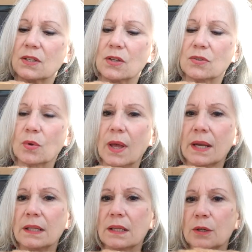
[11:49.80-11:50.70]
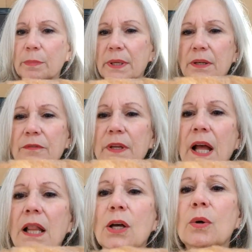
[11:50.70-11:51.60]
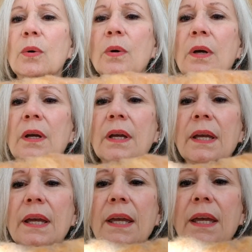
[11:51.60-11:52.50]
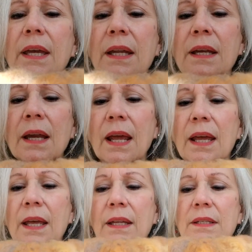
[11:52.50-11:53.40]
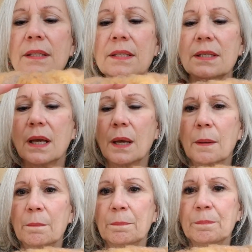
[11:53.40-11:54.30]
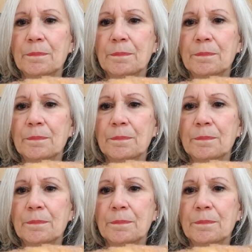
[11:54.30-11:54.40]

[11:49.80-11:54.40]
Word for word: also got a little bit of yellow in and some